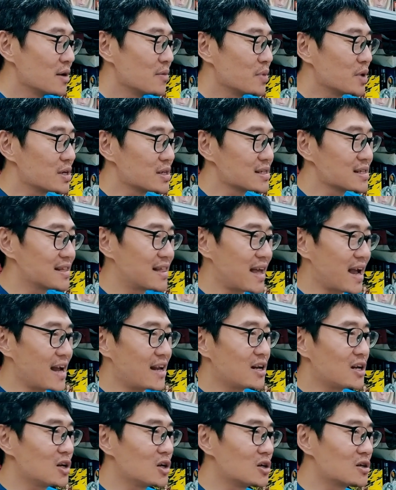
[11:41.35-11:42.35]
because
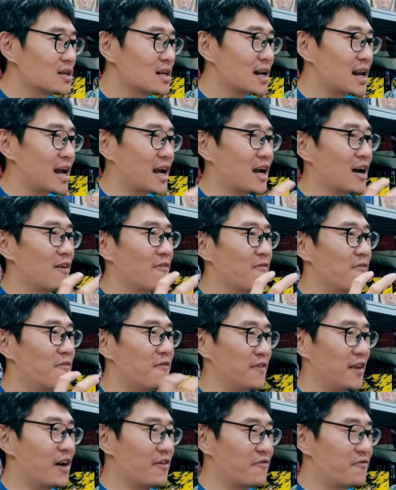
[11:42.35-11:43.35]
that looked like a
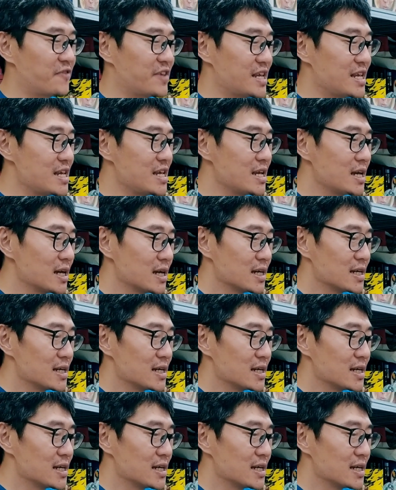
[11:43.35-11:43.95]
fluffy